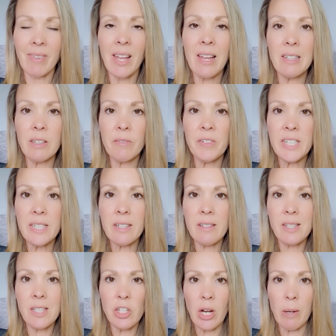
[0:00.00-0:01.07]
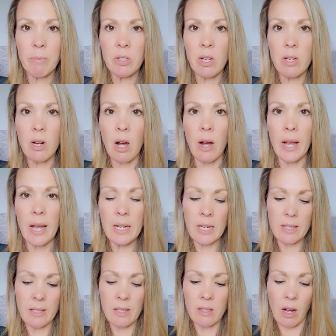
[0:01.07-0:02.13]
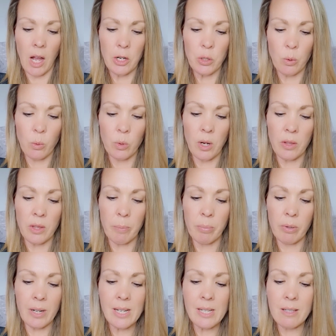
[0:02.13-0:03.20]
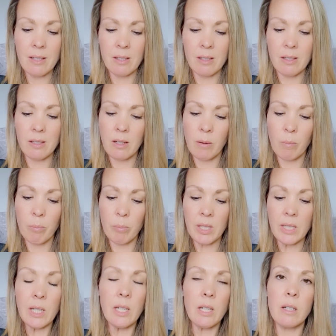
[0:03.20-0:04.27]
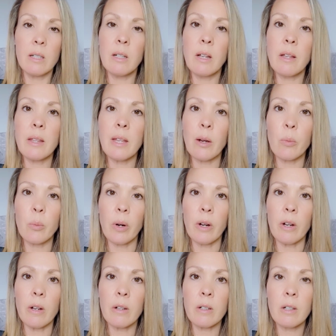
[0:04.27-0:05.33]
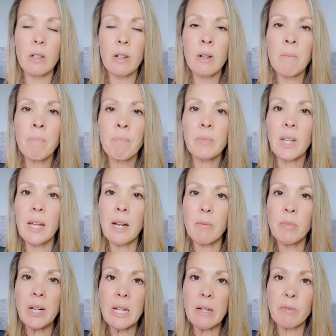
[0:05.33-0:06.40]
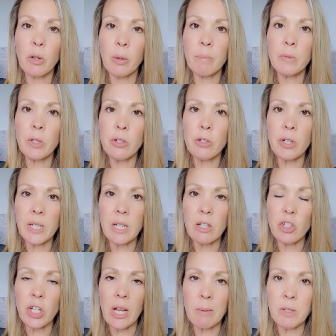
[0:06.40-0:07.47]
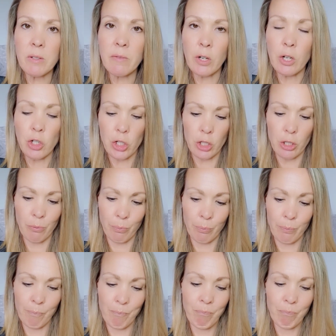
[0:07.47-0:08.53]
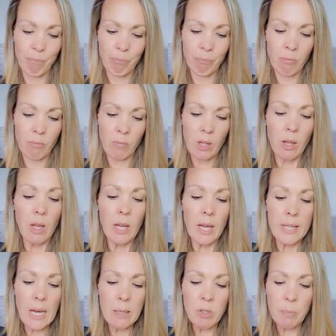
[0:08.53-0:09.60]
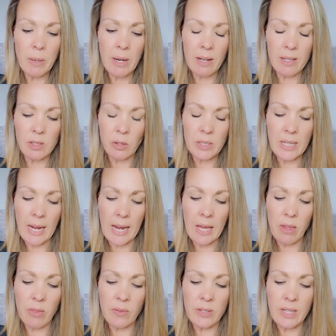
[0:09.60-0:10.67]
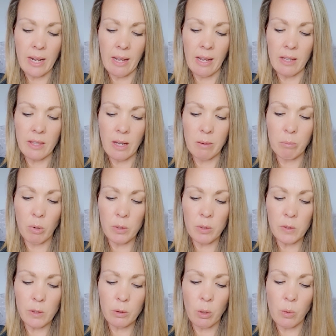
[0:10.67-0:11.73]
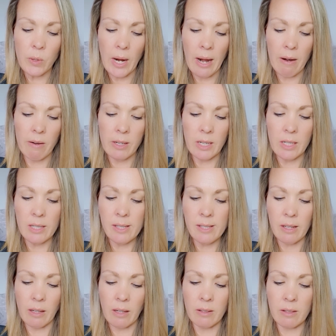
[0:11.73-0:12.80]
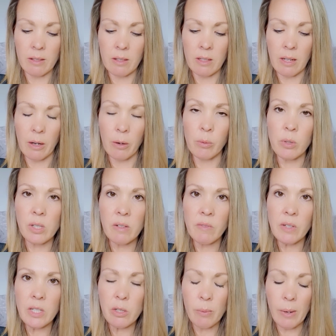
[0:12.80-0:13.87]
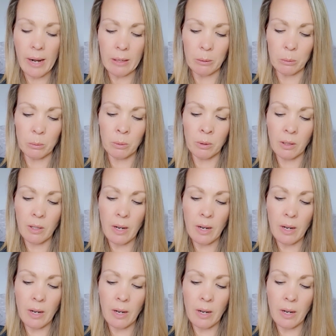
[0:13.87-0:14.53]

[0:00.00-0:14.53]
Leviticus chapter 9 is entitled The Priests Begin Their Work, and I'm reading from the New King James Version. It came to pass on the 8th day that Moses called Aaron and his sons and the elders of Israel.